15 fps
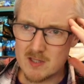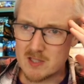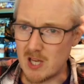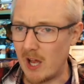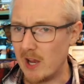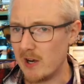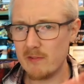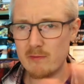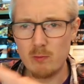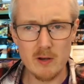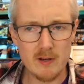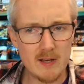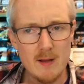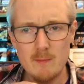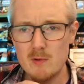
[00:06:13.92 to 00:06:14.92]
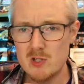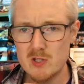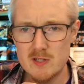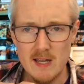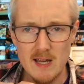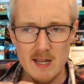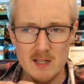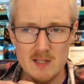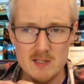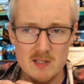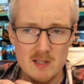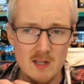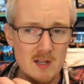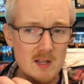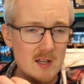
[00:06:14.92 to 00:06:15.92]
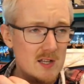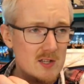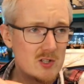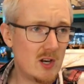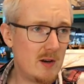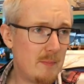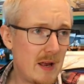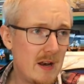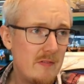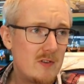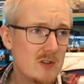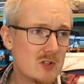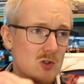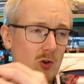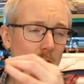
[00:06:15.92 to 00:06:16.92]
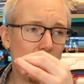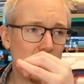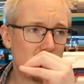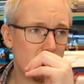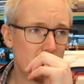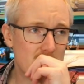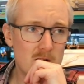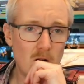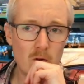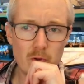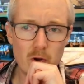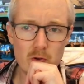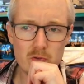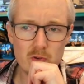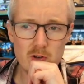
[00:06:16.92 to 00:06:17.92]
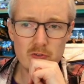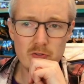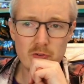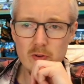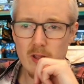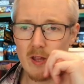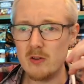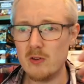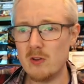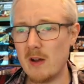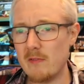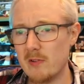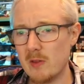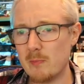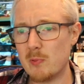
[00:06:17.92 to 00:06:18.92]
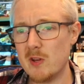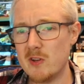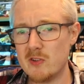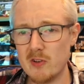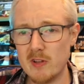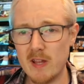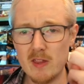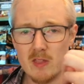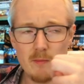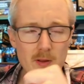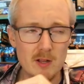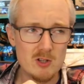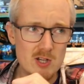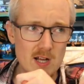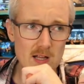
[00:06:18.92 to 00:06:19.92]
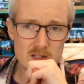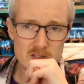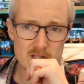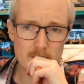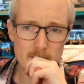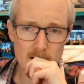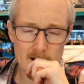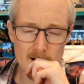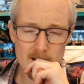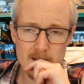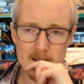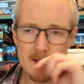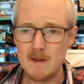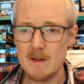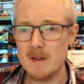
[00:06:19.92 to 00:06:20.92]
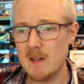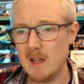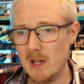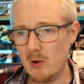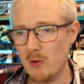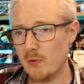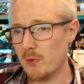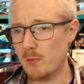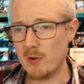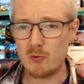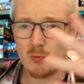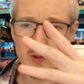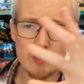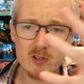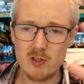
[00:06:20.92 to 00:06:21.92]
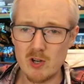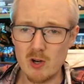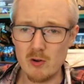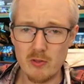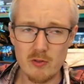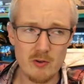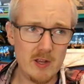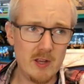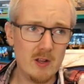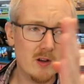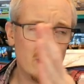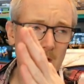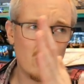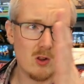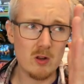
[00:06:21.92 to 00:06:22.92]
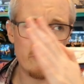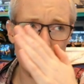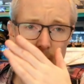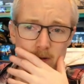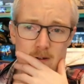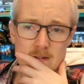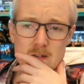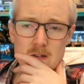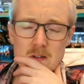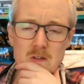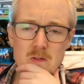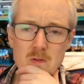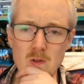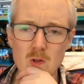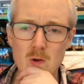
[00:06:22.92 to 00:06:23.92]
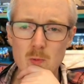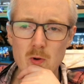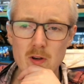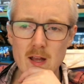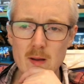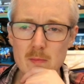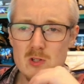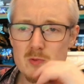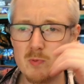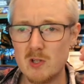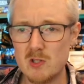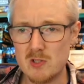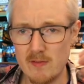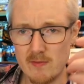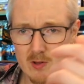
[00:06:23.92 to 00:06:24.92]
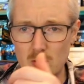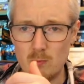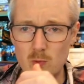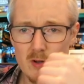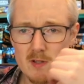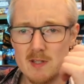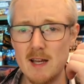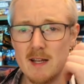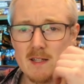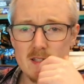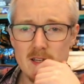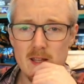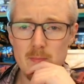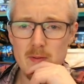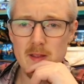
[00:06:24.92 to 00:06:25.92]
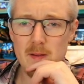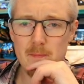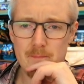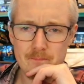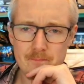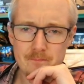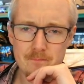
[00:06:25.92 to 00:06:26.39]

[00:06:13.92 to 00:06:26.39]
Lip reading: Ton of 1 damage attacks is going to benefit so much from Assault Doctrine, so having the Priest and getting the Blood Chalice up early, and also once we get to turn 3, all other units are going to do a lot more damage because they have a lot more attacks and AP.